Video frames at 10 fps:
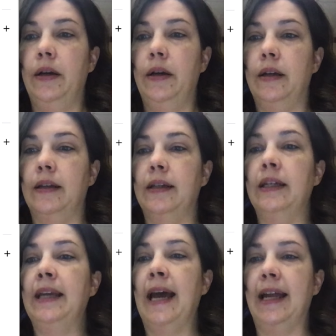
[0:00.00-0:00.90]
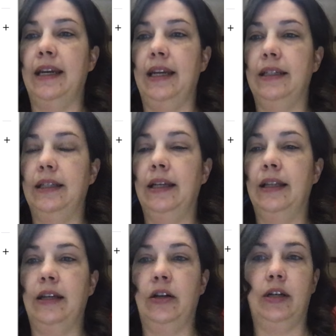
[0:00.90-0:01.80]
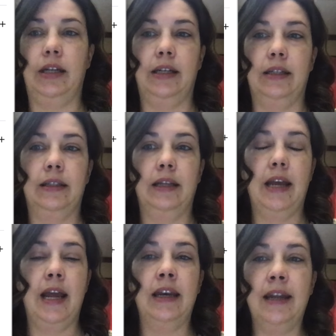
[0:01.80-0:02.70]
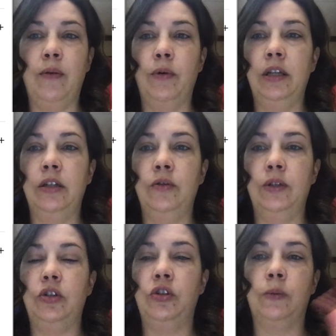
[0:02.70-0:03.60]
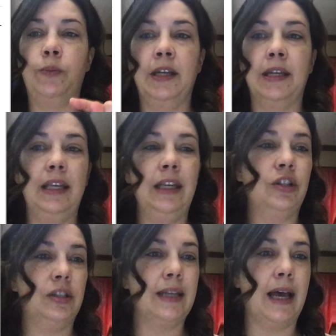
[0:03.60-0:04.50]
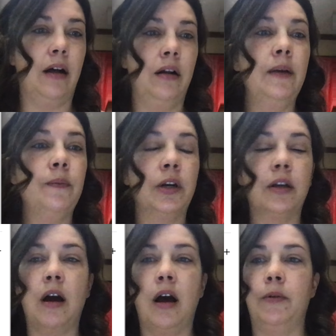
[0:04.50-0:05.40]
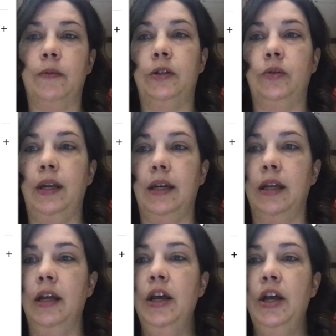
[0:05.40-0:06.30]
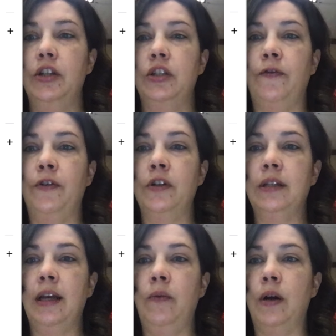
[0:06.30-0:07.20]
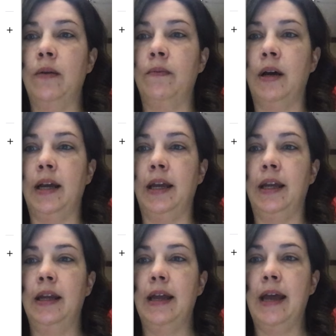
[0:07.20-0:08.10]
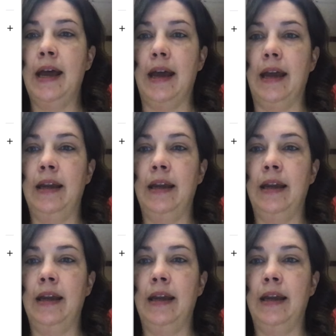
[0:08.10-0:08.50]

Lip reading: concatenate. There it is. And now what you do is you just pick each cell and put a comma between it. So first I want my a,